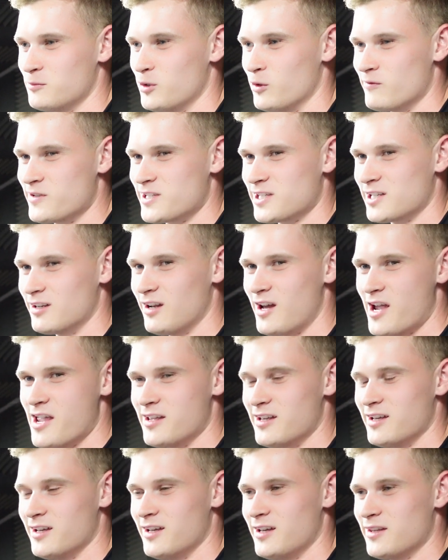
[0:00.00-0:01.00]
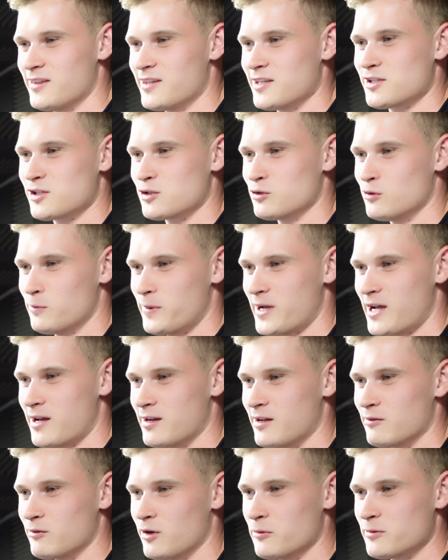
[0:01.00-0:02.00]
But obviously, like at this sort of power
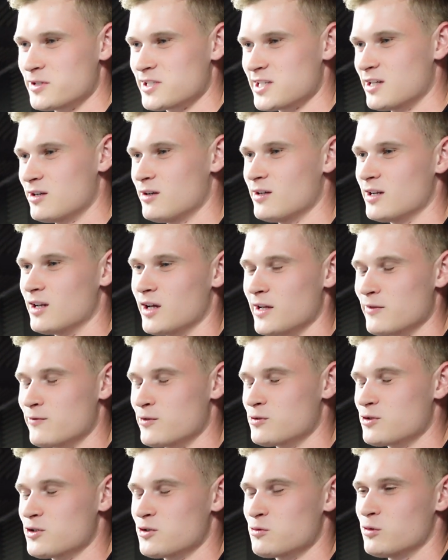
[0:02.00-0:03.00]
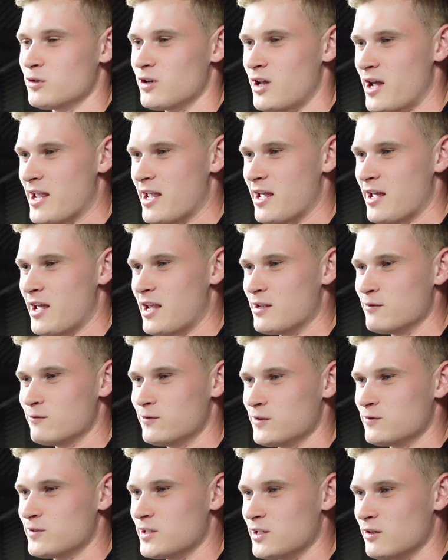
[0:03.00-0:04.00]
level, like we were saying earlier, like if you just want like
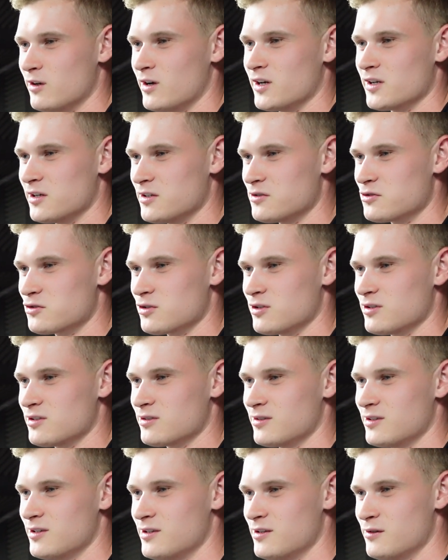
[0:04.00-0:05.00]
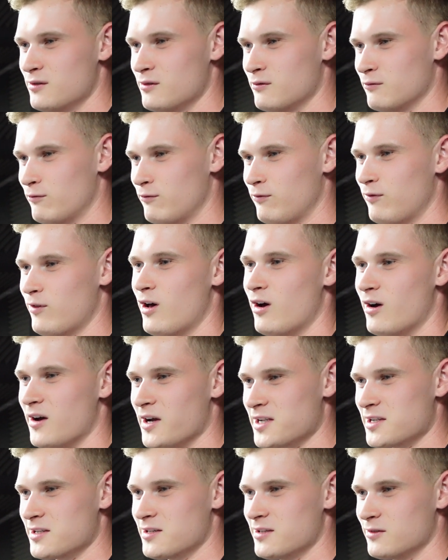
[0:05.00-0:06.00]
850, 900
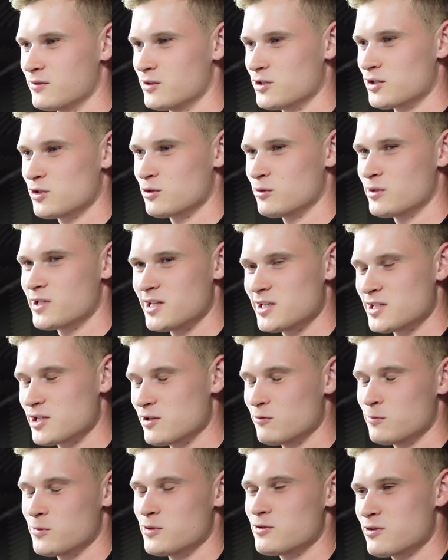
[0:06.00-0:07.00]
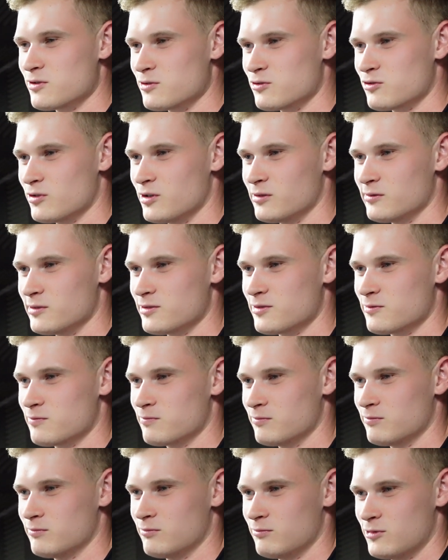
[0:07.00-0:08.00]
fly, the stock ECU boost controller is
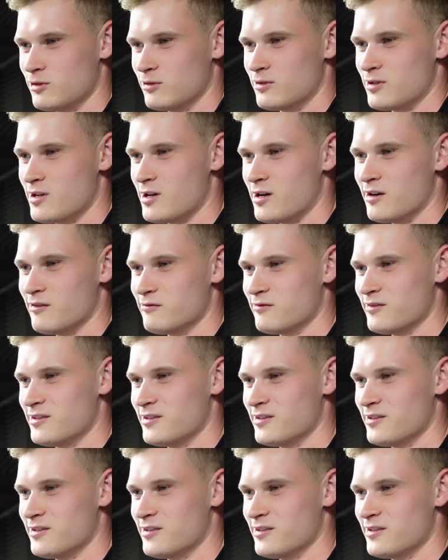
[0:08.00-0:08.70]
good enough.